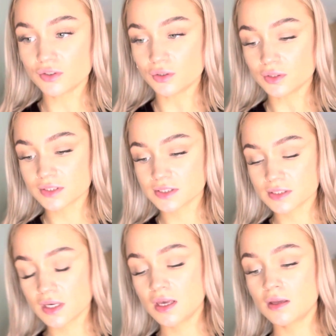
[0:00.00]
course,
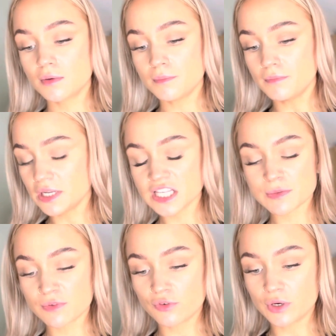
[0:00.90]
minutes
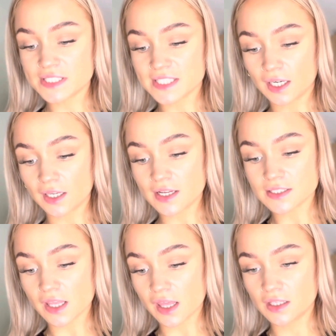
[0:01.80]
before his dad gets
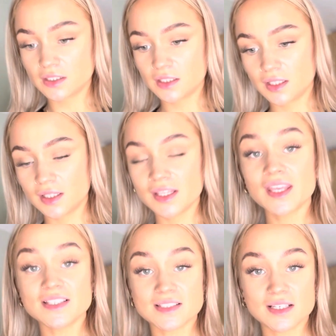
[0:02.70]
here,
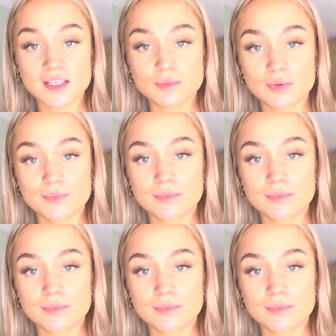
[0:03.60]
he's asleep.